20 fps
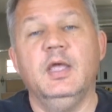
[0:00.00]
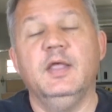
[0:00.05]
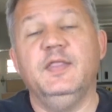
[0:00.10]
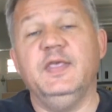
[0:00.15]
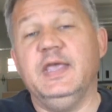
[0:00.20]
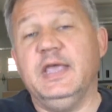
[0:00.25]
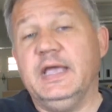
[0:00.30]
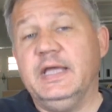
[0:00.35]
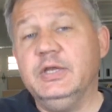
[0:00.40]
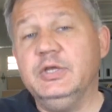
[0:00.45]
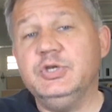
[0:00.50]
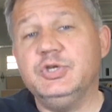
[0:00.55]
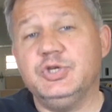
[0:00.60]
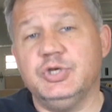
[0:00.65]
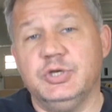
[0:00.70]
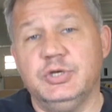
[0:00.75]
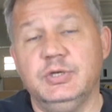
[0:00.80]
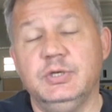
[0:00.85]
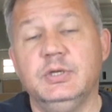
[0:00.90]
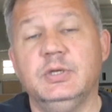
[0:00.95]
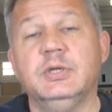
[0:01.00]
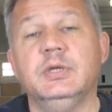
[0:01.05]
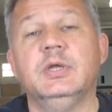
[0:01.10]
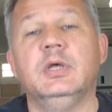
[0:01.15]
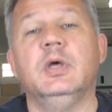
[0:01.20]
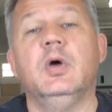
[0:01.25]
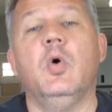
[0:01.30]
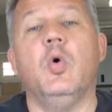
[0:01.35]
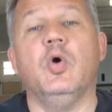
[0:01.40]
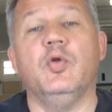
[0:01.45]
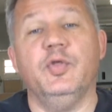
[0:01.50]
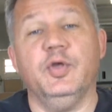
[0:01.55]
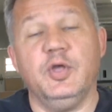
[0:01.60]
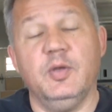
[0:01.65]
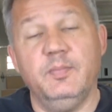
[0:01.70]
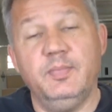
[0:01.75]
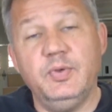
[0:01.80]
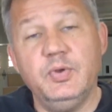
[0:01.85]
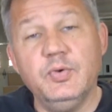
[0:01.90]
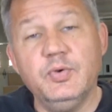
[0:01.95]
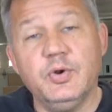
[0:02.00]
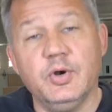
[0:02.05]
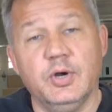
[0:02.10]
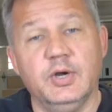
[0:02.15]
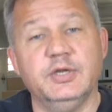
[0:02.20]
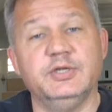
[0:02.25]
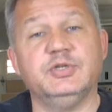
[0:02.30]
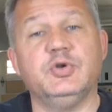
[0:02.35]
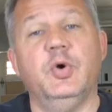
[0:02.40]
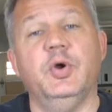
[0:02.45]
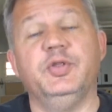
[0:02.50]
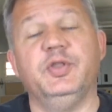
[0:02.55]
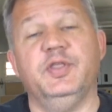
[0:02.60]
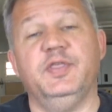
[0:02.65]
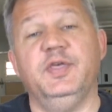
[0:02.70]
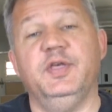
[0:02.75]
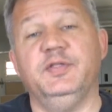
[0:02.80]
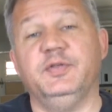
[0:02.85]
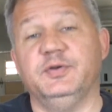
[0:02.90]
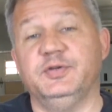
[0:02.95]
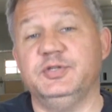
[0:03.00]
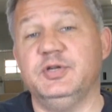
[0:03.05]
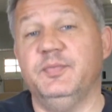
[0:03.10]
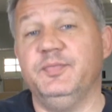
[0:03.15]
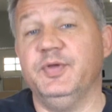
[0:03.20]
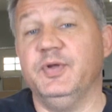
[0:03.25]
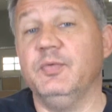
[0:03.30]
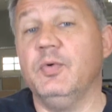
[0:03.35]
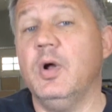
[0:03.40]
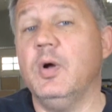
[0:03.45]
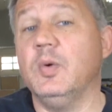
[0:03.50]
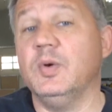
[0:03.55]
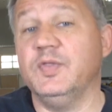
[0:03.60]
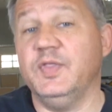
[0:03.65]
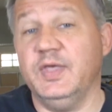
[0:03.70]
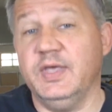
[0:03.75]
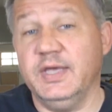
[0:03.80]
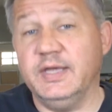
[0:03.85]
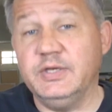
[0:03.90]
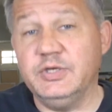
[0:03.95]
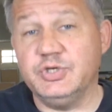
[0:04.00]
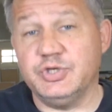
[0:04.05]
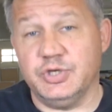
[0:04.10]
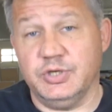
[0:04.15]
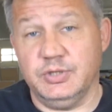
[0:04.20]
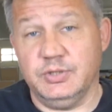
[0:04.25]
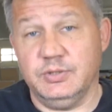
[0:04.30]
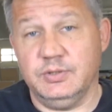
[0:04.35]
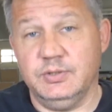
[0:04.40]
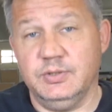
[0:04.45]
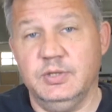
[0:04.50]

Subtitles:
the engine or the computer is going to think there's something wrong with the engine.